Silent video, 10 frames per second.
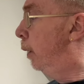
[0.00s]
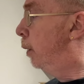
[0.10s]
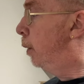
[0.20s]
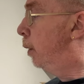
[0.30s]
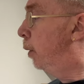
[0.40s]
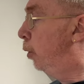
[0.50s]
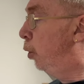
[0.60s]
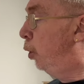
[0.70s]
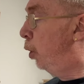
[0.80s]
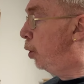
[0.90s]
it's
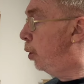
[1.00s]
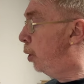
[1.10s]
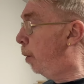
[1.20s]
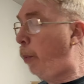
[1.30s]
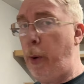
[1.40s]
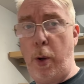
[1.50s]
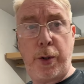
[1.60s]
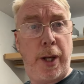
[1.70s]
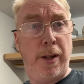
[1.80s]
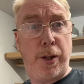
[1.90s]
just
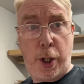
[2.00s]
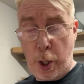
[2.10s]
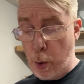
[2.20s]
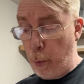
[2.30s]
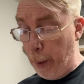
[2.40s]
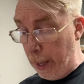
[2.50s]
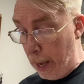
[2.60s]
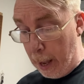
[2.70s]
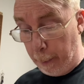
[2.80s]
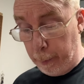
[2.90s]
approaching two p
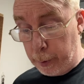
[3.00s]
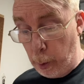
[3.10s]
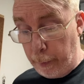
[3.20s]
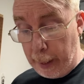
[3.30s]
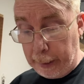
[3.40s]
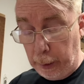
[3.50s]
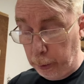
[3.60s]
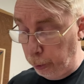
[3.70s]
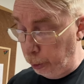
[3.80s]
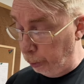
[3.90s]
m, so we've had
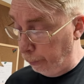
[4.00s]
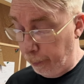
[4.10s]
lunch.